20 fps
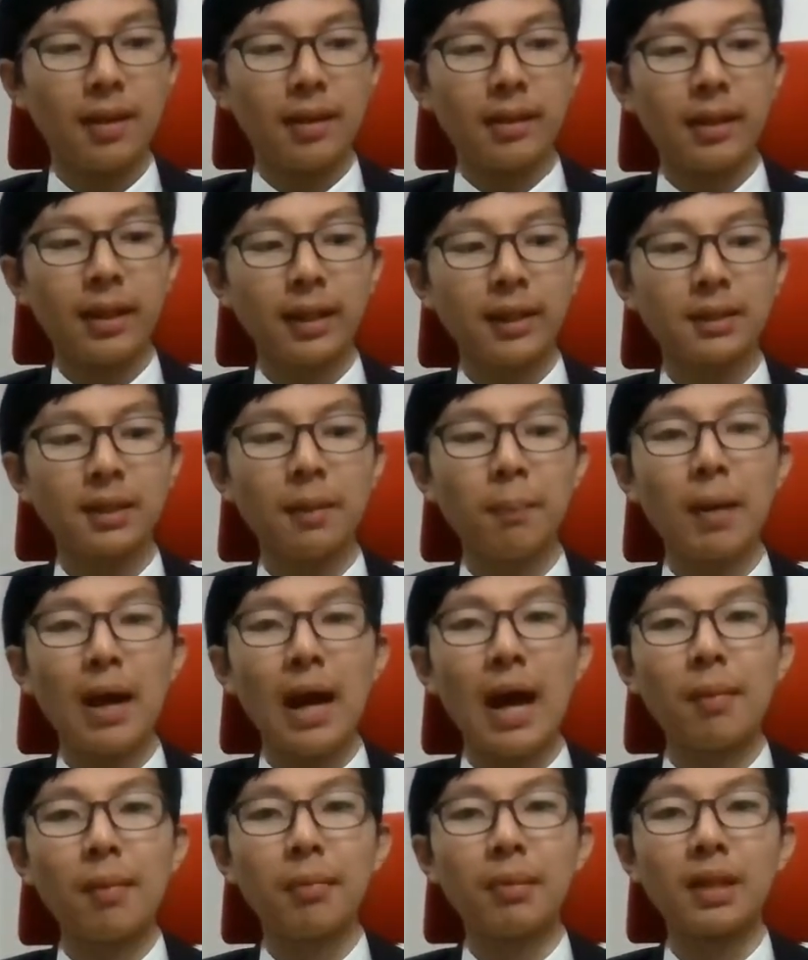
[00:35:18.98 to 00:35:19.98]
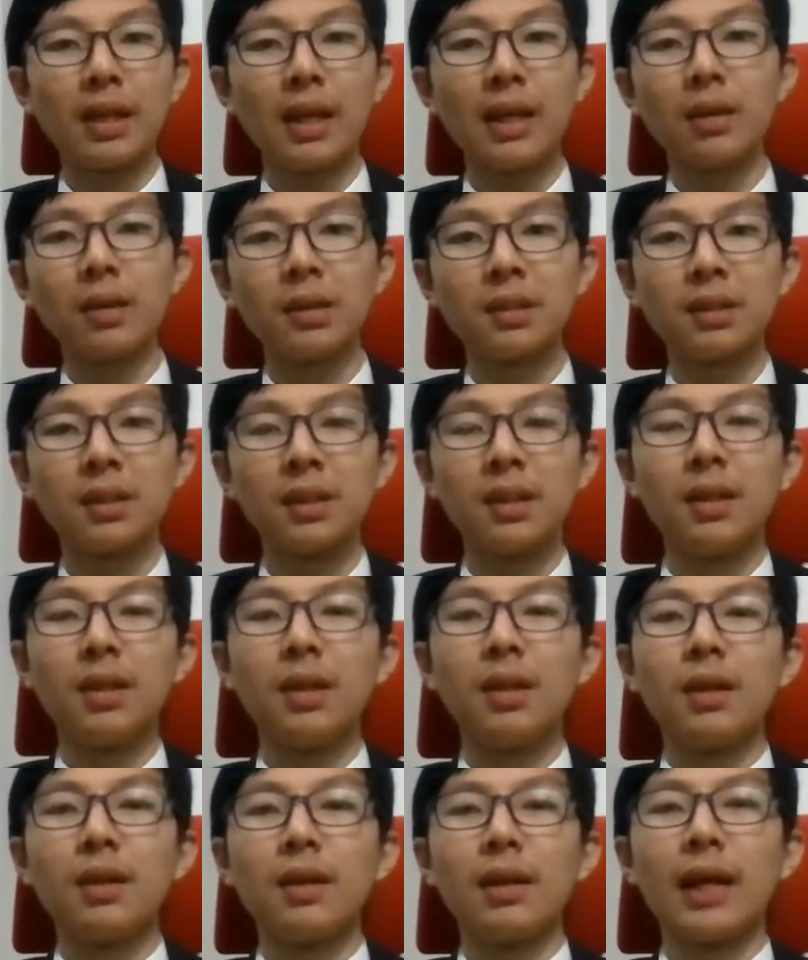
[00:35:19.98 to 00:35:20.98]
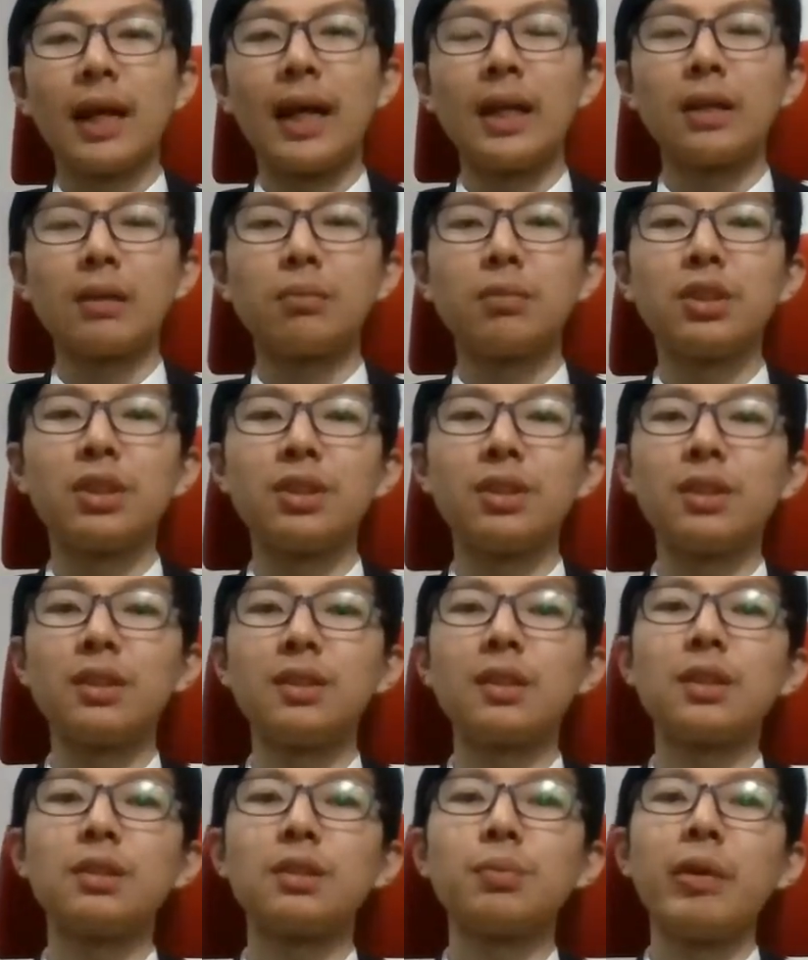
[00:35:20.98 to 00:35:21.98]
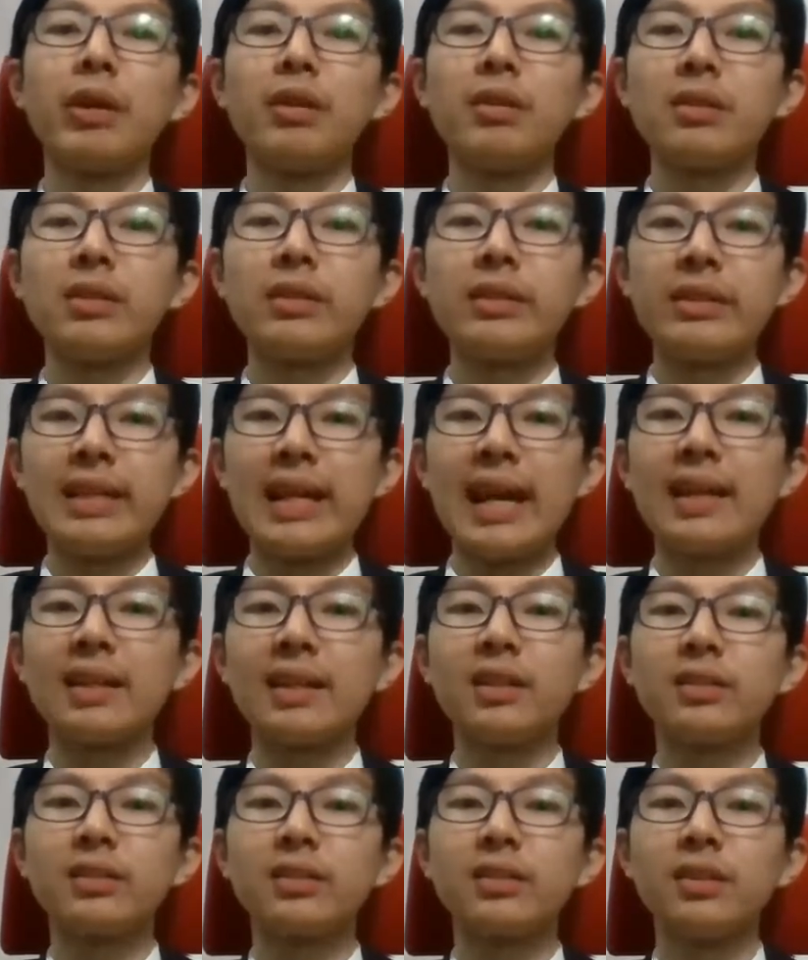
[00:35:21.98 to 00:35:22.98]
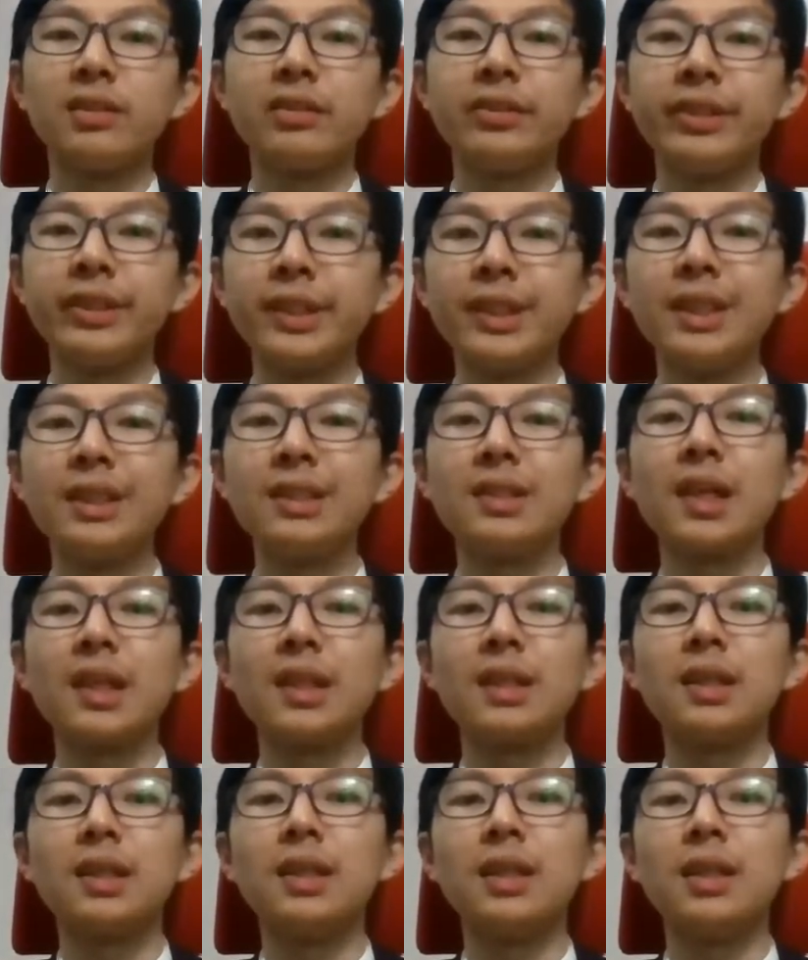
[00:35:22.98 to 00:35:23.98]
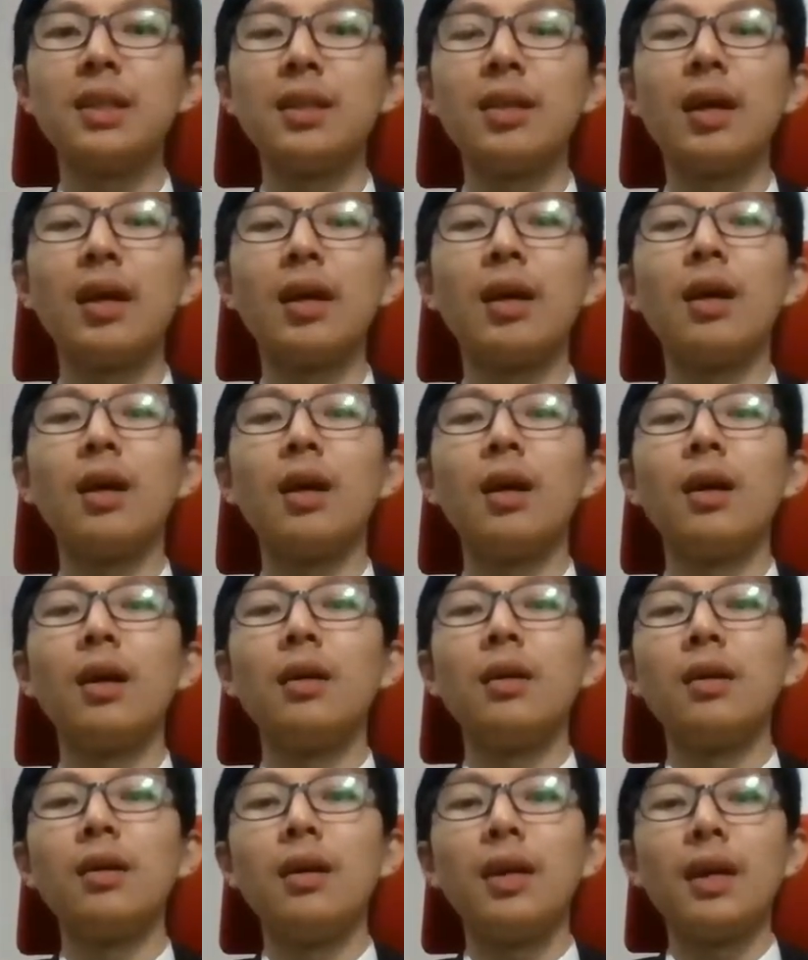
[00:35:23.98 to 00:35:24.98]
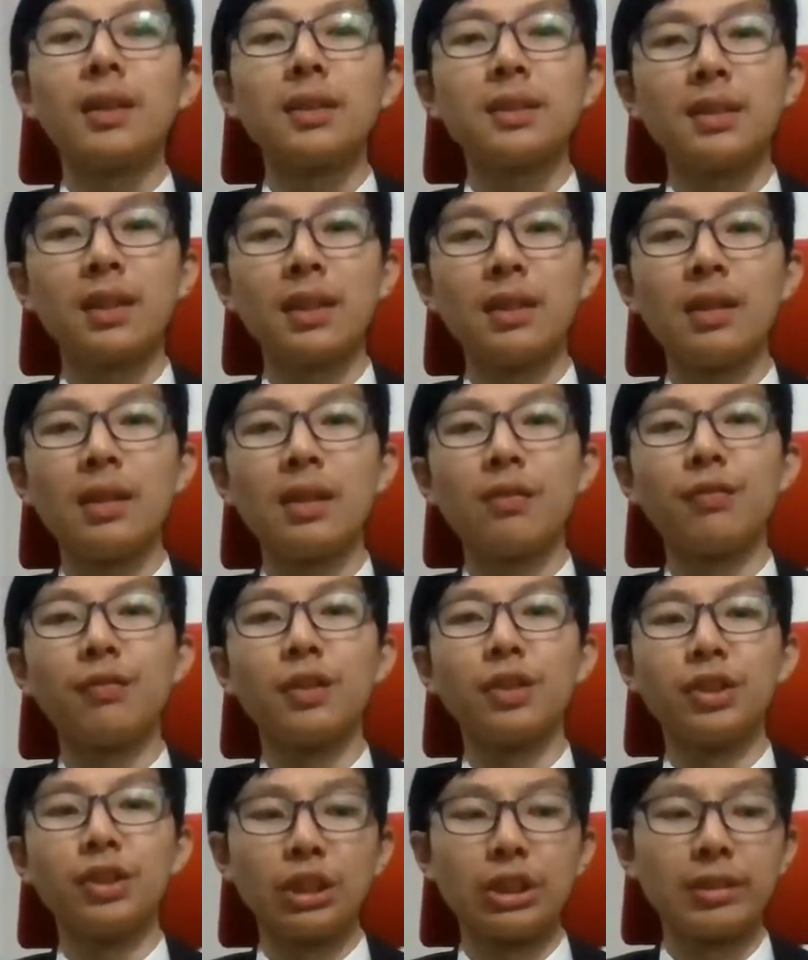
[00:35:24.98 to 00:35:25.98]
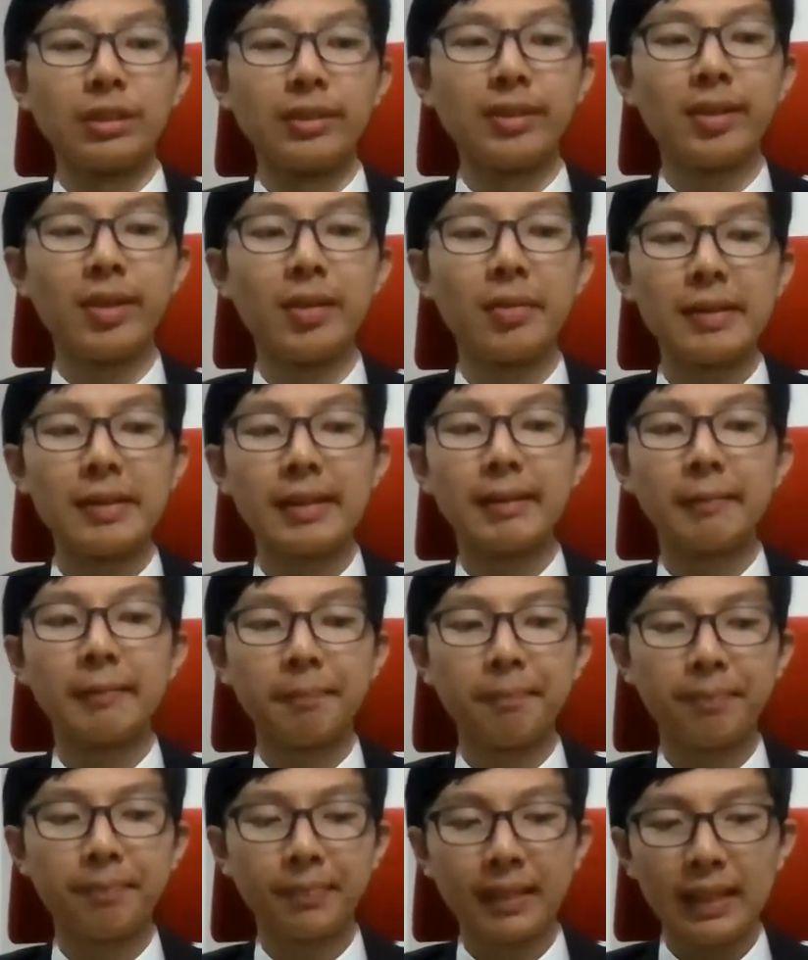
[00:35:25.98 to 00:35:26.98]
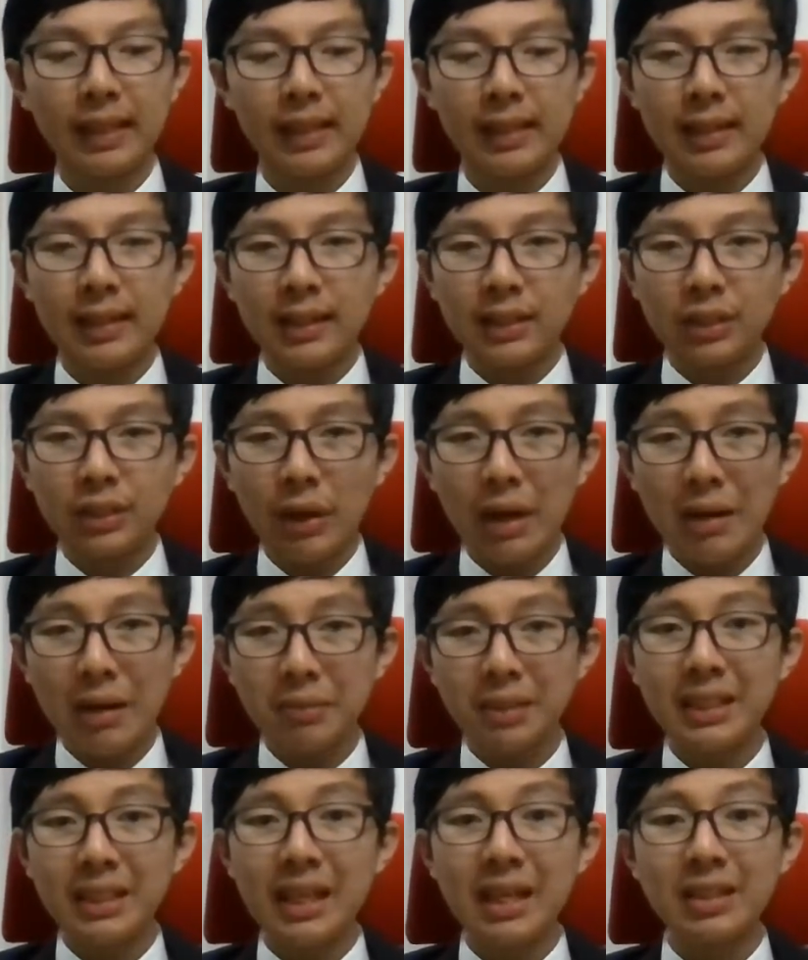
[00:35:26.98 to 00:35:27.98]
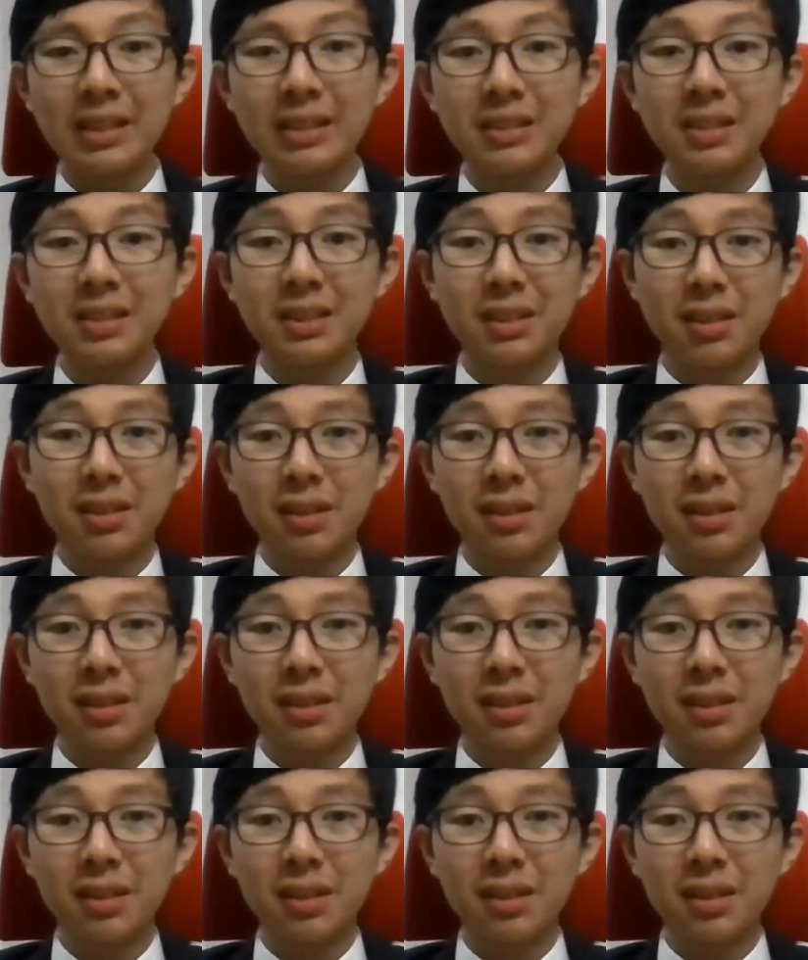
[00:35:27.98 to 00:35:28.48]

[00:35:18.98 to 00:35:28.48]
Next up, Amadeus. I am judging this by the theatrical release, not the extended versions. So Amadeus